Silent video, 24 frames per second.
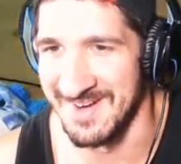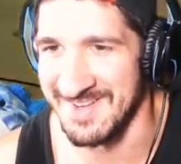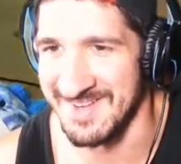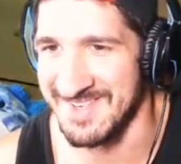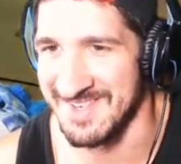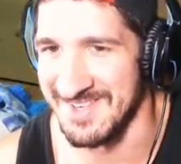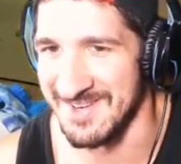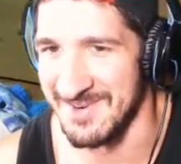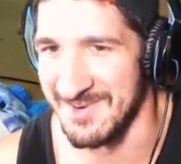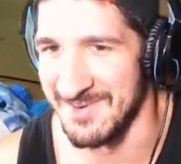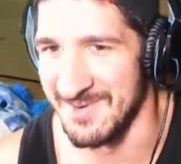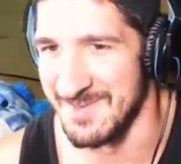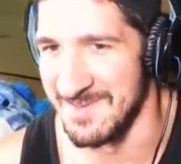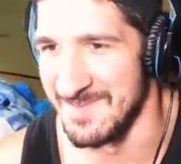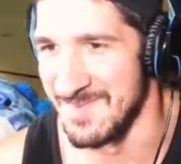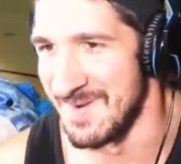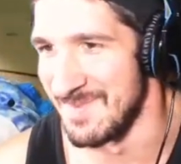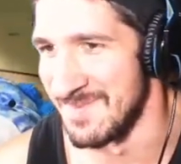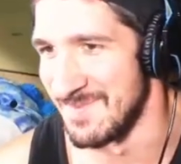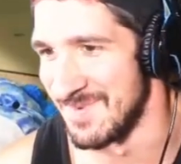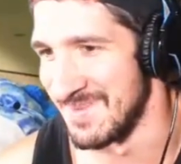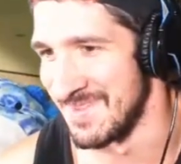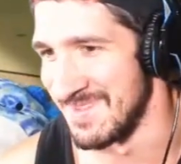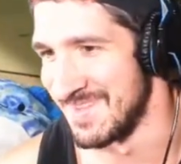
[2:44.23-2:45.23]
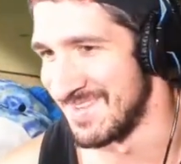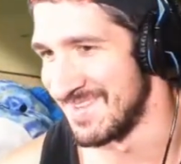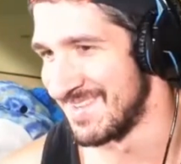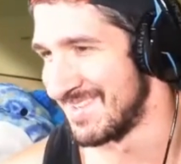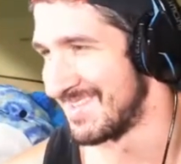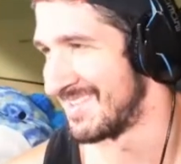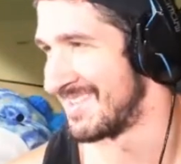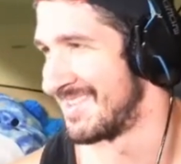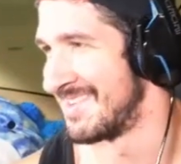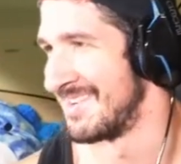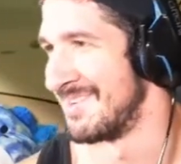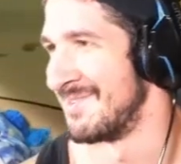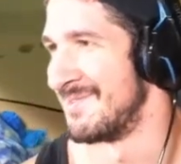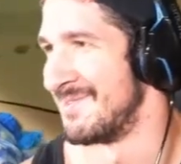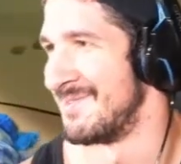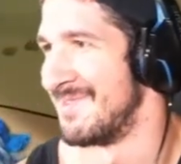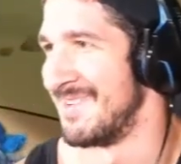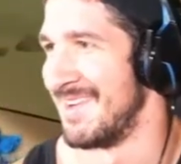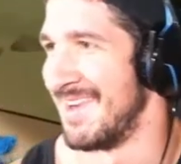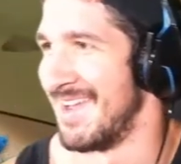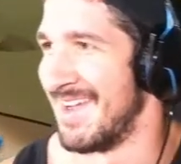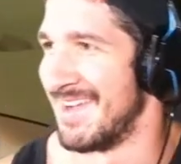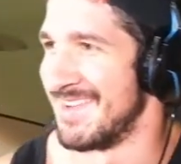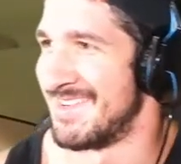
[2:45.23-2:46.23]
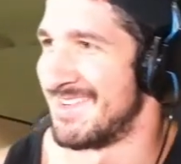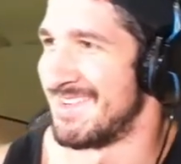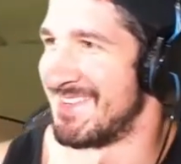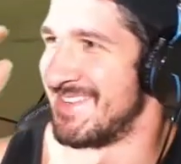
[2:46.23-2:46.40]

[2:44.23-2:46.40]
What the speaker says: still remember the stupid.